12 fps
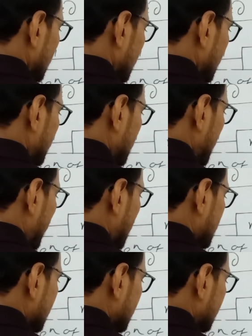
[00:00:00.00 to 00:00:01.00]
if a
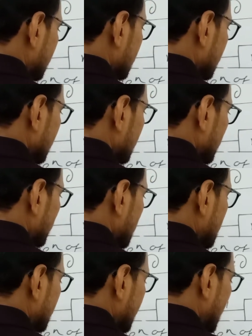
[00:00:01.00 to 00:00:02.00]
person
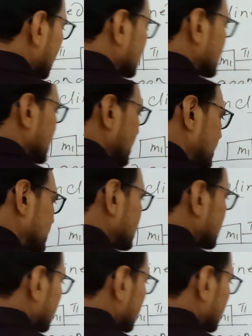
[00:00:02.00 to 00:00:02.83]
present here and